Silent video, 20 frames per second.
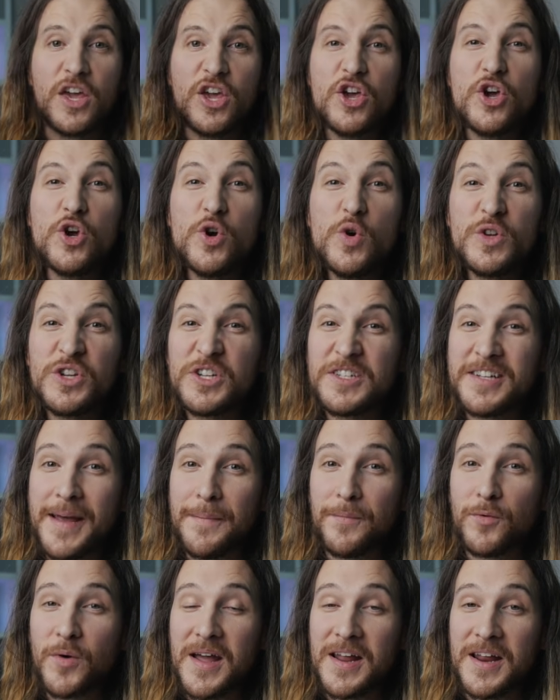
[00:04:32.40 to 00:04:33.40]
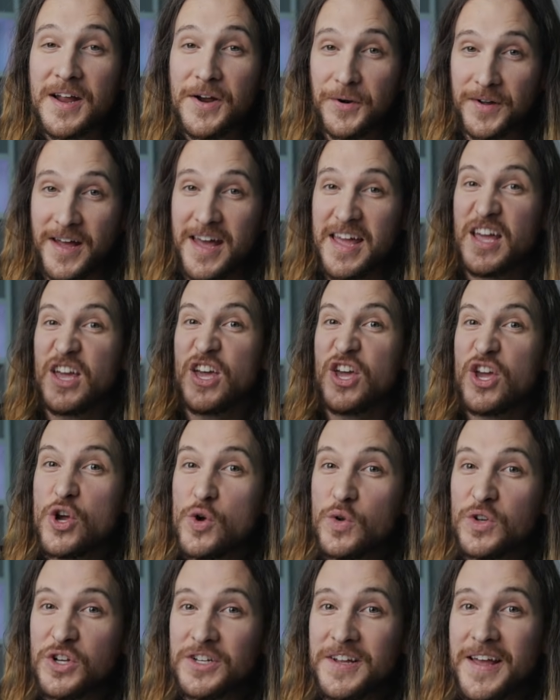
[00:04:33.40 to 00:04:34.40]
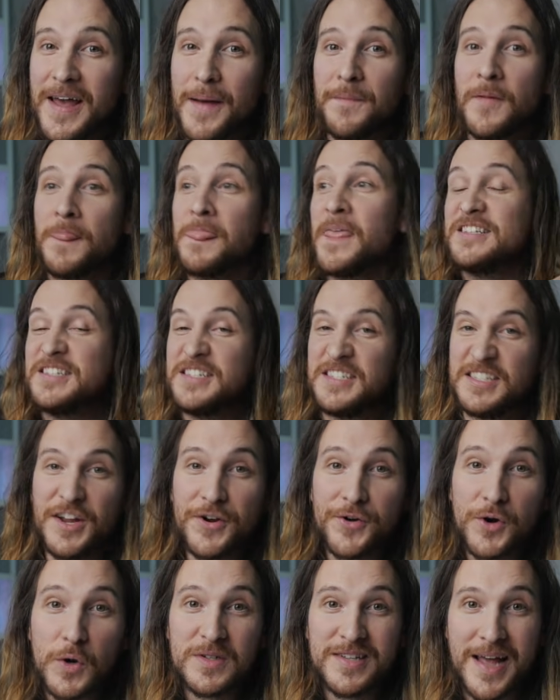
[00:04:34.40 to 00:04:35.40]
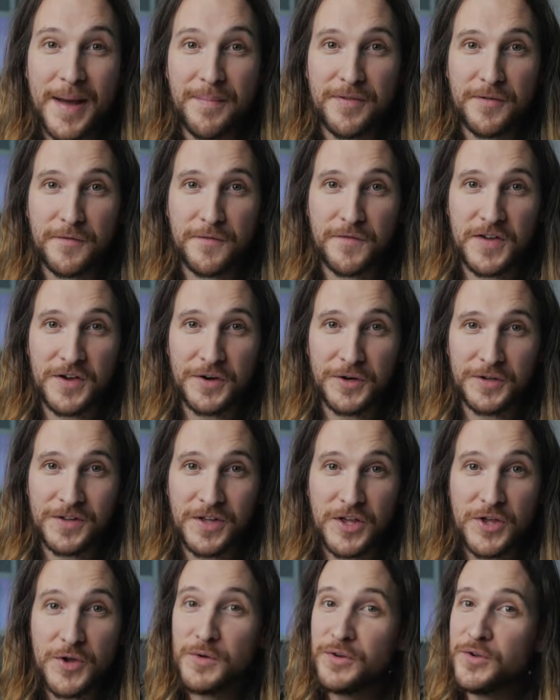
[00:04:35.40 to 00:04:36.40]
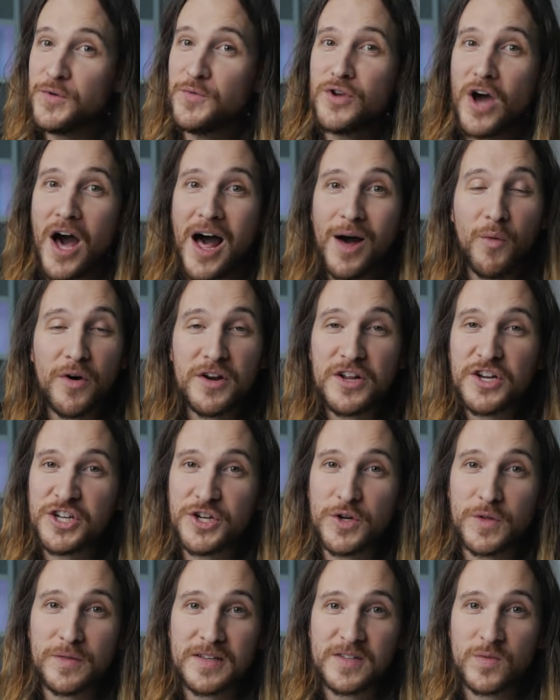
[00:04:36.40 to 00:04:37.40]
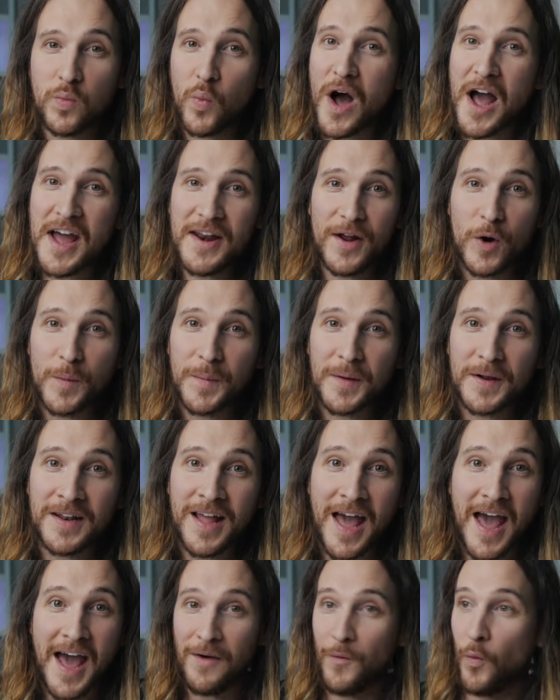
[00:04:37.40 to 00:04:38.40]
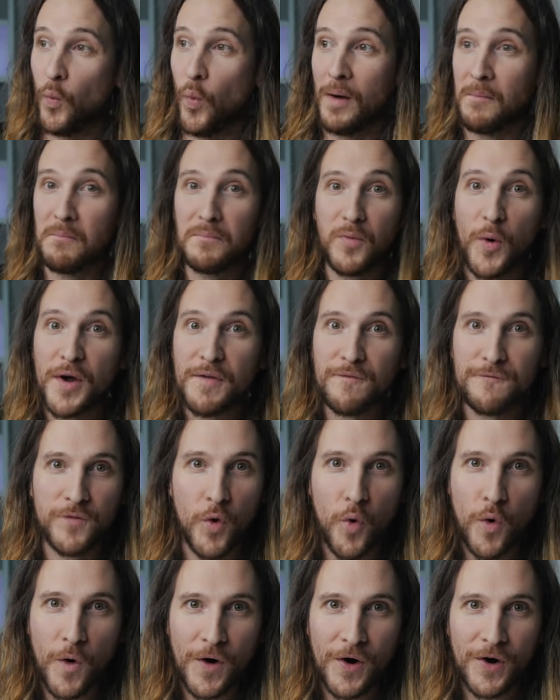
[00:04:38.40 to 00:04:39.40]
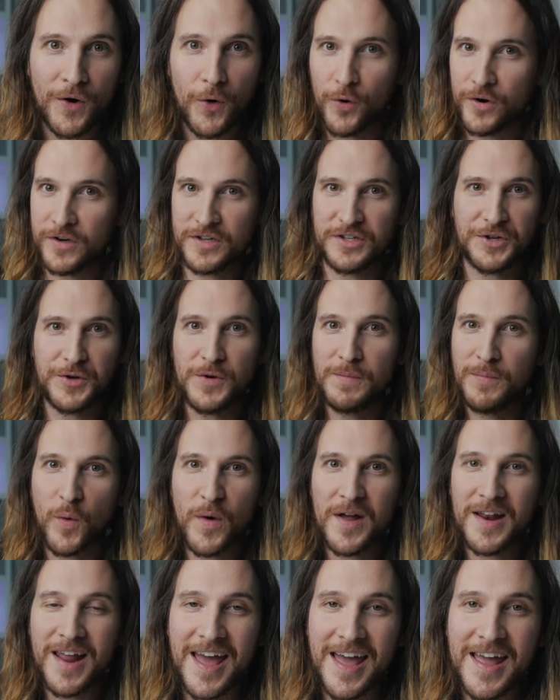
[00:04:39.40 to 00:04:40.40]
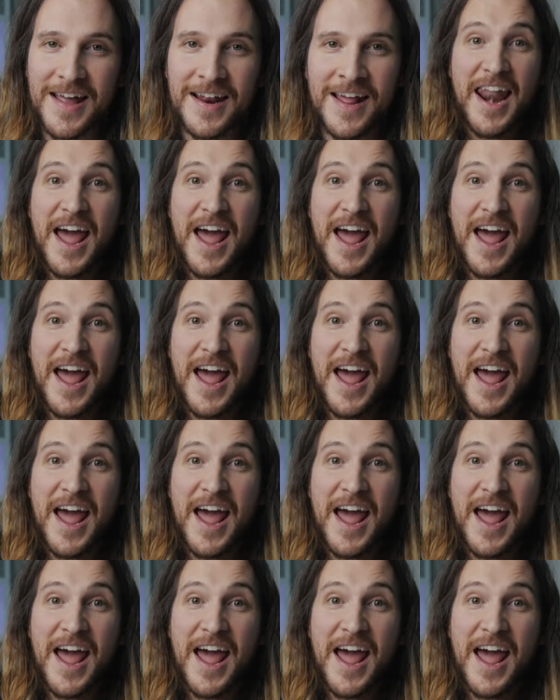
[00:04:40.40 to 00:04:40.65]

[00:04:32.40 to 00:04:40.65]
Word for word: huge tip right here, okay? Huge tip zero depth of field. You do not wanna shoot this wide open at 1.4 or 2.8,